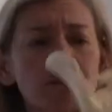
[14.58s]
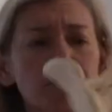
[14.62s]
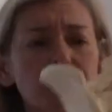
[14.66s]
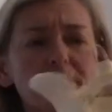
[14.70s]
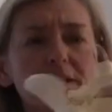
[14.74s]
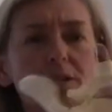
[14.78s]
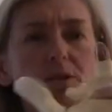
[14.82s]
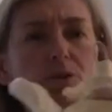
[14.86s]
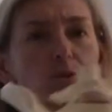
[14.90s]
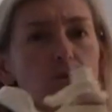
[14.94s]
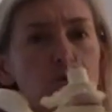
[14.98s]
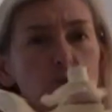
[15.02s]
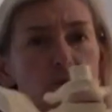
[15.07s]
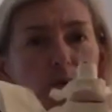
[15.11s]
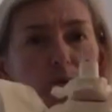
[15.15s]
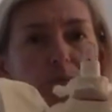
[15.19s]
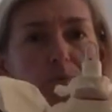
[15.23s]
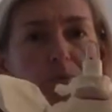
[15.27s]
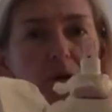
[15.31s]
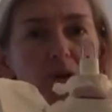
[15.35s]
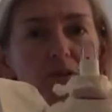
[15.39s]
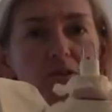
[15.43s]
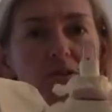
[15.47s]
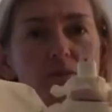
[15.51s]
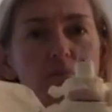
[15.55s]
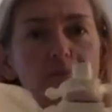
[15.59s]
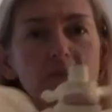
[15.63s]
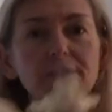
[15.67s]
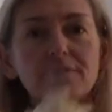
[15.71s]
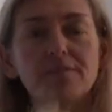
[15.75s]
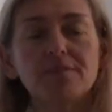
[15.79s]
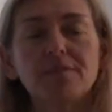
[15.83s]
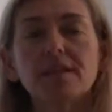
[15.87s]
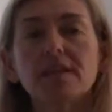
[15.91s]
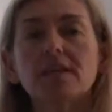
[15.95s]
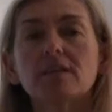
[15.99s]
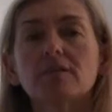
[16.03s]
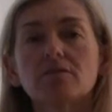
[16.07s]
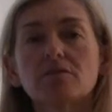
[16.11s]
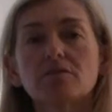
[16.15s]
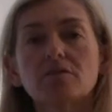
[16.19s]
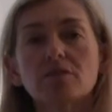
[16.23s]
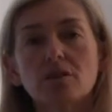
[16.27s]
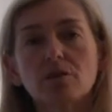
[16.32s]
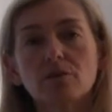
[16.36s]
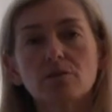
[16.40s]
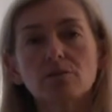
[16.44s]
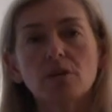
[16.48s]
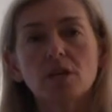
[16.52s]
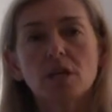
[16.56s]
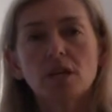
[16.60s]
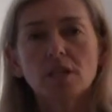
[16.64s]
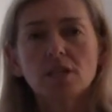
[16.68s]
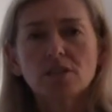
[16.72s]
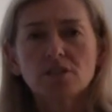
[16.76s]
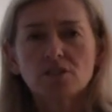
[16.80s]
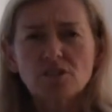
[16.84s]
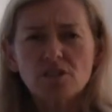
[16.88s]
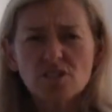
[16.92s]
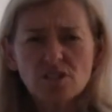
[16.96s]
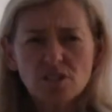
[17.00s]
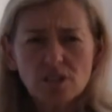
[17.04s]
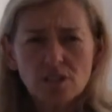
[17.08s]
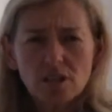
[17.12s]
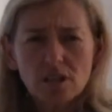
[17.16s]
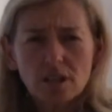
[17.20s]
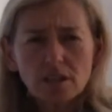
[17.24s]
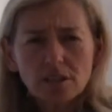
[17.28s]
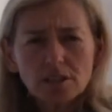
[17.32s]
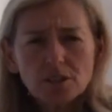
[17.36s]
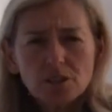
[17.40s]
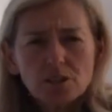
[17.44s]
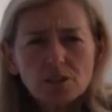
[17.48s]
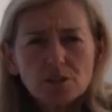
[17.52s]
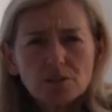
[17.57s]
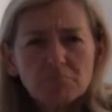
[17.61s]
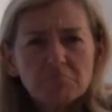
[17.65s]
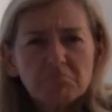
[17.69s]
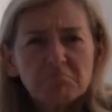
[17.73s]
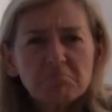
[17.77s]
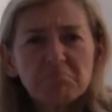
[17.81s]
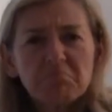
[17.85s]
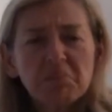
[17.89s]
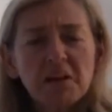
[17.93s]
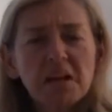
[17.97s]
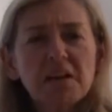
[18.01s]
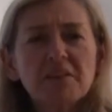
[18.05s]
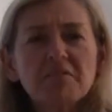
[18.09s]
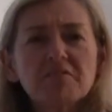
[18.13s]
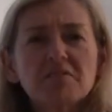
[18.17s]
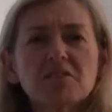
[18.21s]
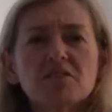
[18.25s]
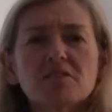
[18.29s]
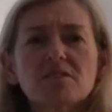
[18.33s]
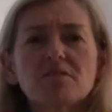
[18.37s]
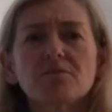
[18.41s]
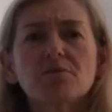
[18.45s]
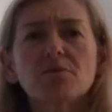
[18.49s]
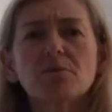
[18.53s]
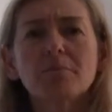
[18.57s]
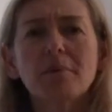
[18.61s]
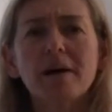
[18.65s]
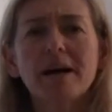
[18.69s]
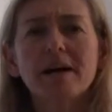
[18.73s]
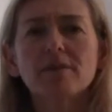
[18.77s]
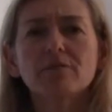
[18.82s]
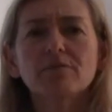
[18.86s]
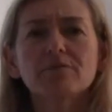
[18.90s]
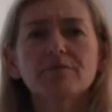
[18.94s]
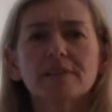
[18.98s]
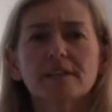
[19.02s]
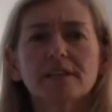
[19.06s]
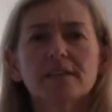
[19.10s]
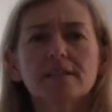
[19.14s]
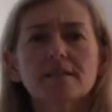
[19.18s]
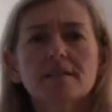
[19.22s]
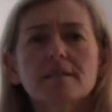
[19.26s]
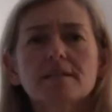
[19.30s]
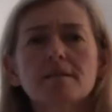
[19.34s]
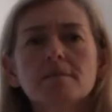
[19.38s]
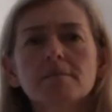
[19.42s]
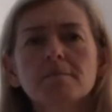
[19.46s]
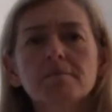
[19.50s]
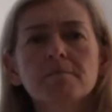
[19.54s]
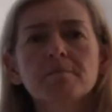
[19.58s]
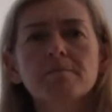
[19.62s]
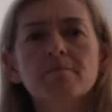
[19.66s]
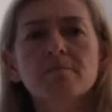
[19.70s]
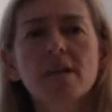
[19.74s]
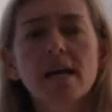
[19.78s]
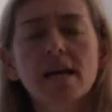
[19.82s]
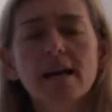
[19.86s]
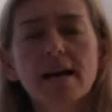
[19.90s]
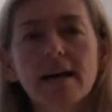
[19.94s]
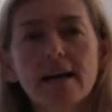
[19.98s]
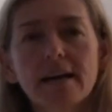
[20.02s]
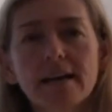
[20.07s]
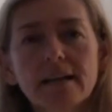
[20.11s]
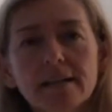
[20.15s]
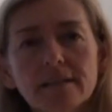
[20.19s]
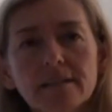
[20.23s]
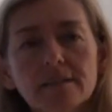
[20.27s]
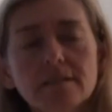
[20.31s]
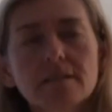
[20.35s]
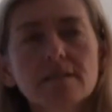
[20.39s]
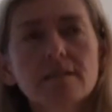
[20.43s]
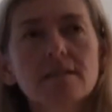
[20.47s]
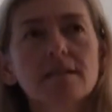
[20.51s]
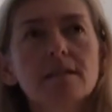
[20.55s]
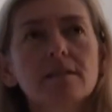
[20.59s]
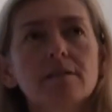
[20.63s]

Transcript: a bit you could possibly feel. So just touch areas of your pelvis and